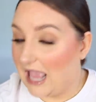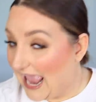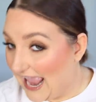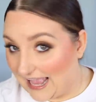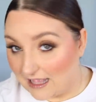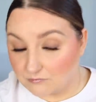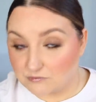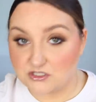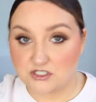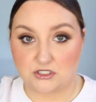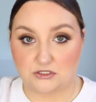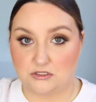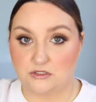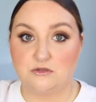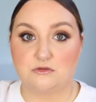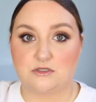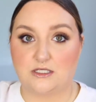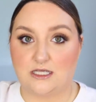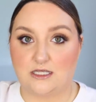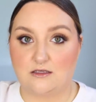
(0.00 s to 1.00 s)

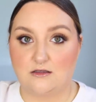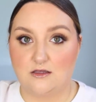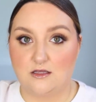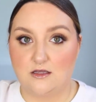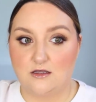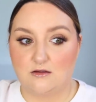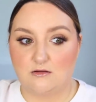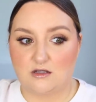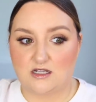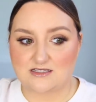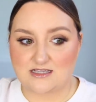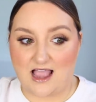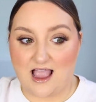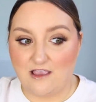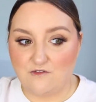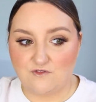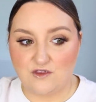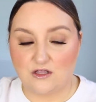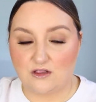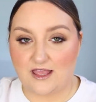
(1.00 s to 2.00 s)
Absolutely because
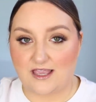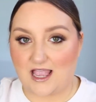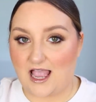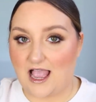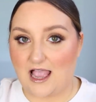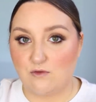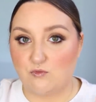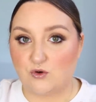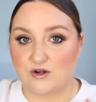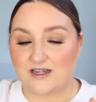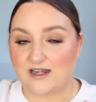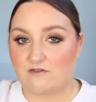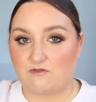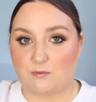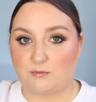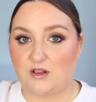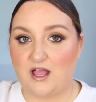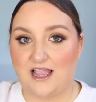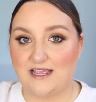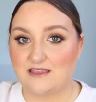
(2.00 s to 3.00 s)
I feel like I wouldn't have
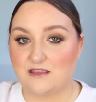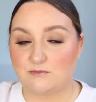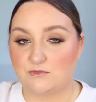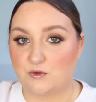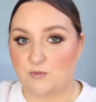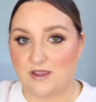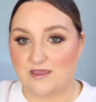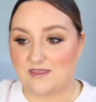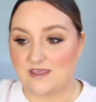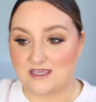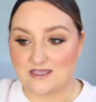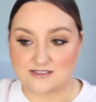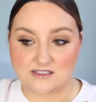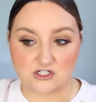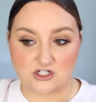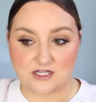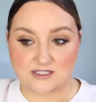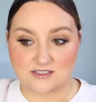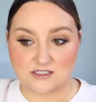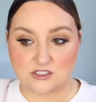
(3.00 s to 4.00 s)
applied them the way that he
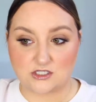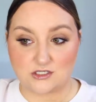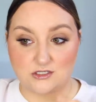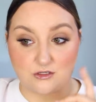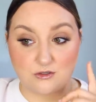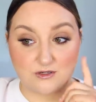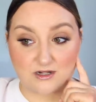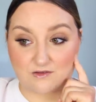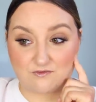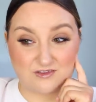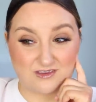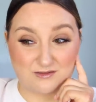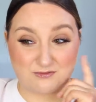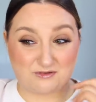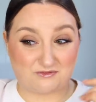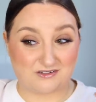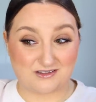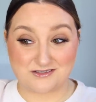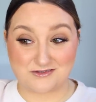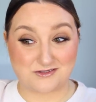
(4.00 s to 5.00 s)
suggested to do. And I feel like
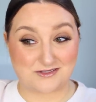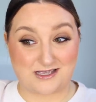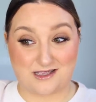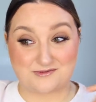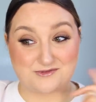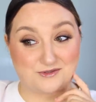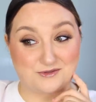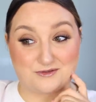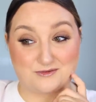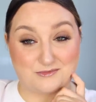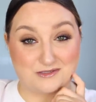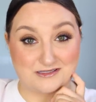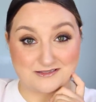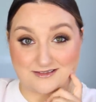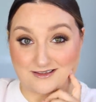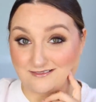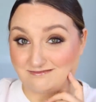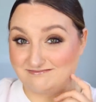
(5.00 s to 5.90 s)
my face looks absolutely amazing.